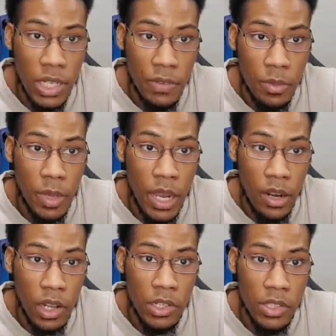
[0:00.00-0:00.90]
definitely
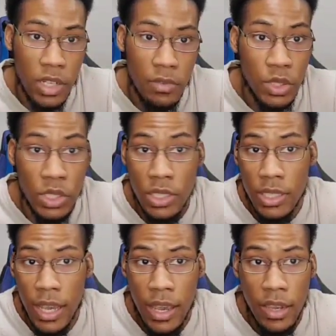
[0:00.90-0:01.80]
buying all her stuff, which is
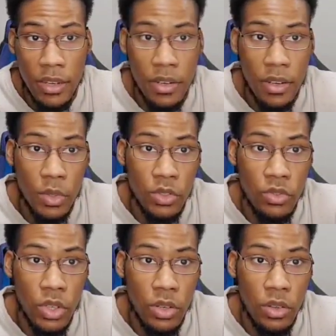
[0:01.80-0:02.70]
sad, you know, which is
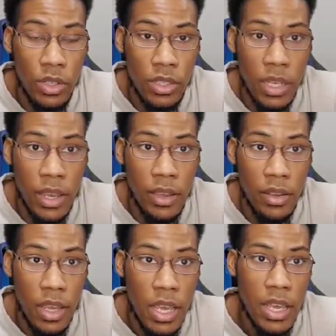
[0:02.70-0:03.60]
really, really
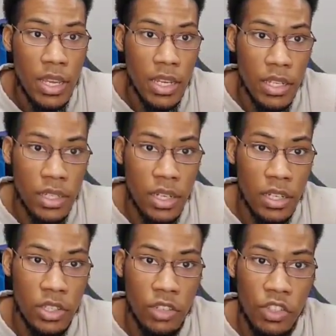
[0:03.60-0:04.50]
sad.
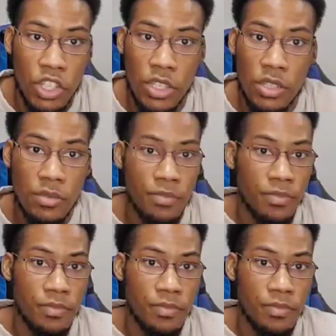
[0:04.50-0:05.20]
Because if she